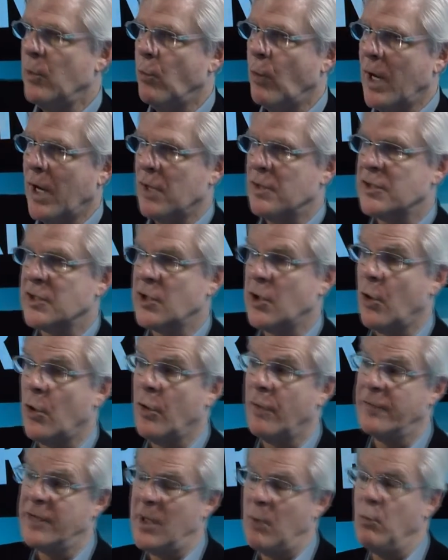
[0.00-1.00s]
well
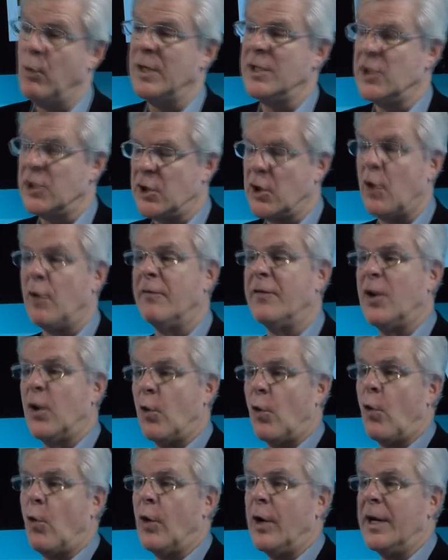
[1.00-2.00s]
served and would serve their
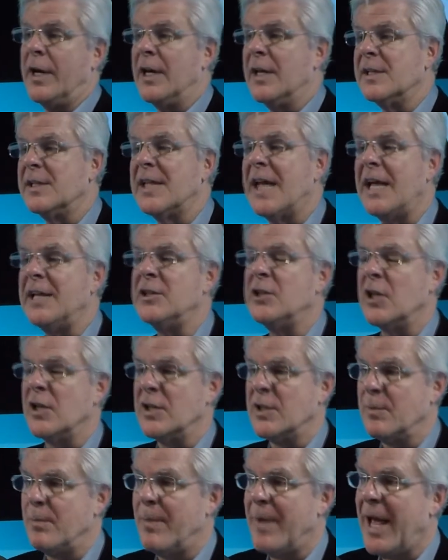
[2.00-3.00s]

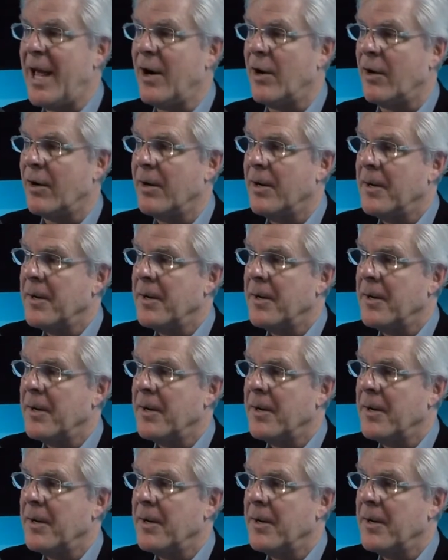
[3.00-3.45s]
organizations better